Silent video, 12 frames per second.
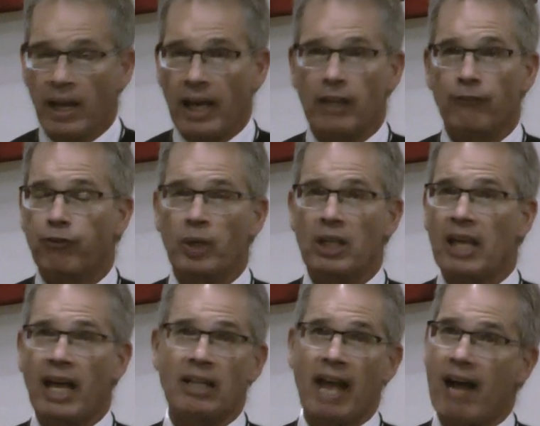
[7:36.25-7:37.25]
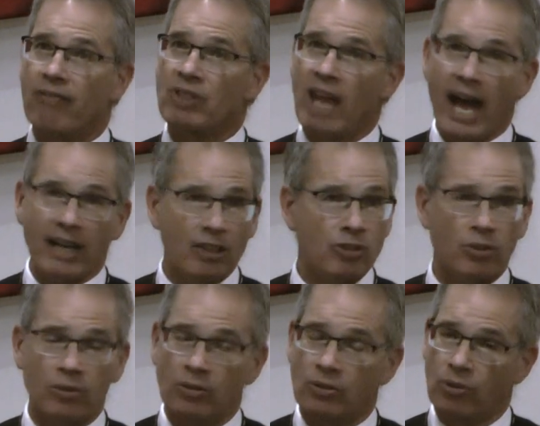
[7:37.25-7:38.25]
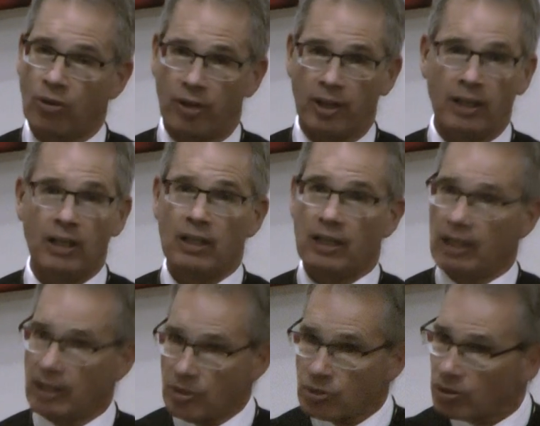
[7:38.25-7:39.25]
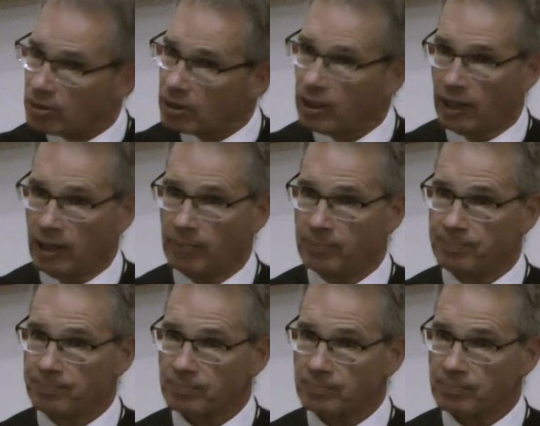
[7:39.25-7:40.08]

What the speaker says: And if we can't have that eternal glory in eternity,